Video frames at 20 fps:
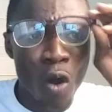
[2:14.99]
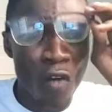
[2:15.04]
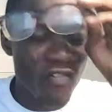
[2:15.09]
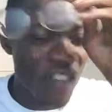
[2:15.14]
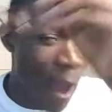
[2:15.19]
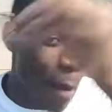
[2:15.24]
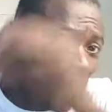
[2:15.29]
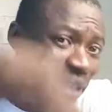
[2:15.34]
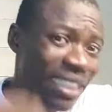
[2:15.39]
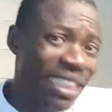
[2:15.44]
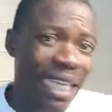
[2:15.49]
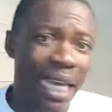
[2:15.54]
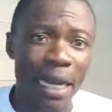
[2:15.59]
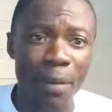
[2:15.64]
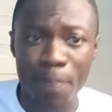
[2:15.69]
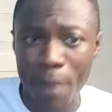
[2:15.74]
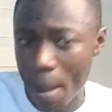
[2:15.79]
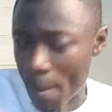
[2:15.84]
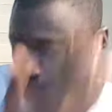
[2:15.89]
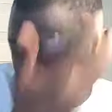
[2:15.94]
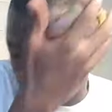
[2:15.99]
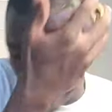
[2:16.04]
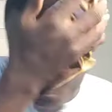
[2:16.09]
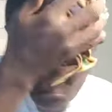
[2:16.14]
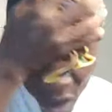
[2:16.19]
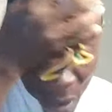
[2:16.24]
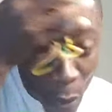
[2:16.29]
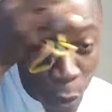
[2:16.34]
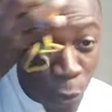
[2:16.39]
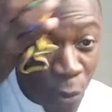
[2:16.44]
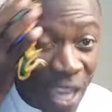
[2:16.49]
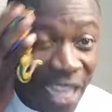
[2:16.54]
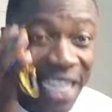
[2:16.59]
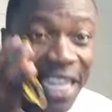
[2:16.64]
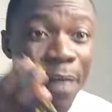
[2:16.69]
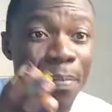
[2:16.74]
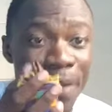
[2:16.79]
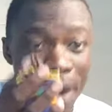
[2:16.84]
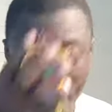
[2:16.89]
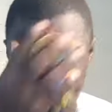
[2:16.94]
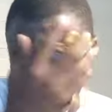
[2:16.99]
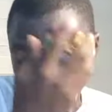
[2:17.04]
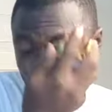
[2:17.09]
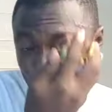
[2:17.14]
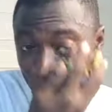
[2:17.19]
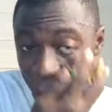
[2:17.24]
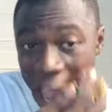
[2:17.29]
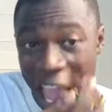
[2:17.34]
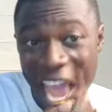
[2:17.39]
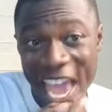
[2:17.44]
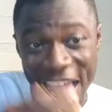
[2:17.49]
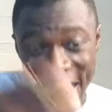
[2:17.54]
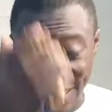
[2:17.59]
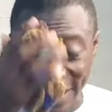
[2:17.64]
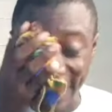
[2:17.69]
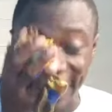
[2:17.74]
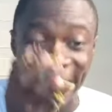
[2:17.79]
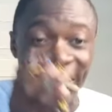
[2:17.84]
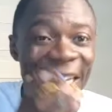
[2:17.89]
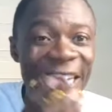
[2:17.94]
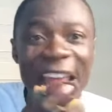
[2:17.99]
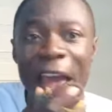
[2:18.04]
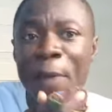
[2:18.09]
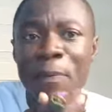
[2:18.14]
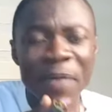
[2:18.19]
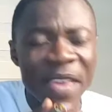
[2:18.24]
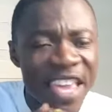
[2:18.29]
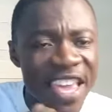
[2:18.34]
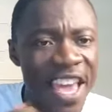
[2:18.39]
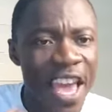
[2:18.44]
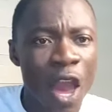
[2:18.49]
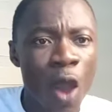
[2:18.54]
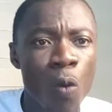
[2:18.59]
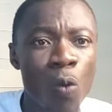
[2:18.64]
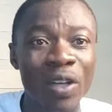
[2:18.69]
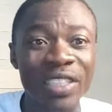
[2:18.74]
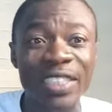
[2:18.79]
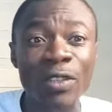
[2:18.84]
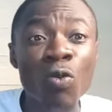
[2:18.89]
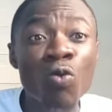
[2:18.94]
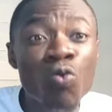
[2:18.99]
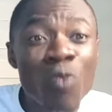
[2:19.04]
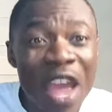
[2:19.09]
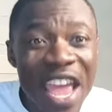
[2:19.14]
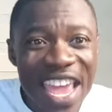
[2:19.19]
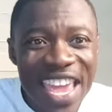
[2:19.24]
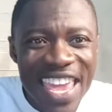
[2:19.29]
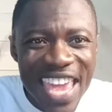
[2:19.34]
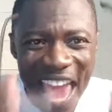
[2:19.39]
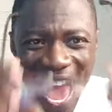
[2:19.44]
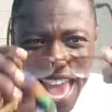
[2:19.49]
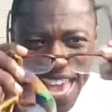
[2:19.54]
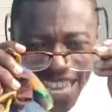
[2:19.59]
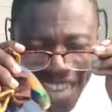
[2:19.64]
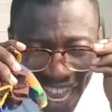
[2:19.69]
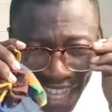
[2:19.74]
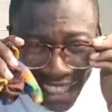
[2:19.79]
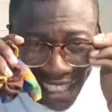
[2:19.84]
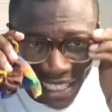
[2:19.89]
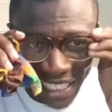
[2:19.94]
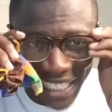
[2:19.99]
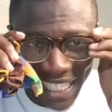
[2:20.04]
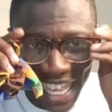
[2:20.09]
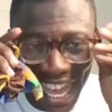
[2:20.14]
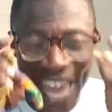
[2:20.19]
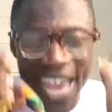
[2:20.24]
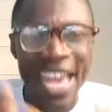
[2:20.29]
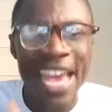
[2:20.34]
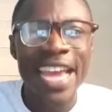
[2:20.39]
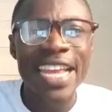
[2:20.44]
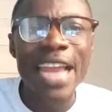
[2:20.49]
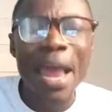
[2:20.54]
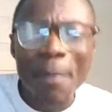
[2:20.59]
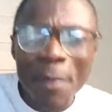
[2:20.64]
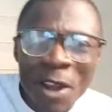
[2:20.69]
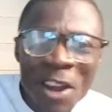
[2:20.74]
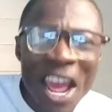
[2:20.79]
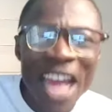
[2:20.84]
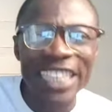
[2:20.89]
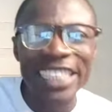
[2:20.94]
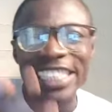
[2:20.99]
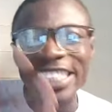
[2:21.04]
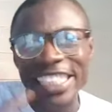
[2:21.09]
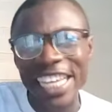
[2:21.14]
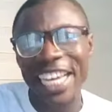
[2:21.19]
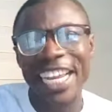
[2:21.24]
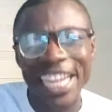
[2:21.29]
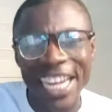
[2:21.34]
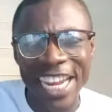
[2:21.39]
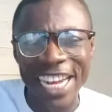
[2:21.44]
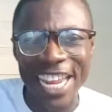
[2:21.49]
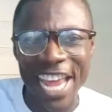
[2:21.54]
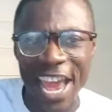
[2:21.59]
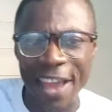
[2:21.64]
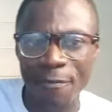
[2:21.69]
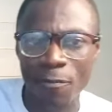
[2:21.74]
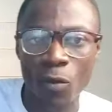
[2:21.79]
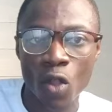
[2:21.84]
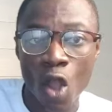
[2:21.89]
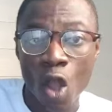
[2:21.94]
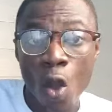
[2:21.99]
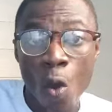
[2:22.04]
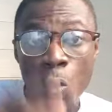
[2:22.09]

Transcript: Confirm me, son of Bremmy, confirm me, weed, Nibrem, the way a yet it's here. That be what's the way a yet it's here. Let me yet it's here in a day.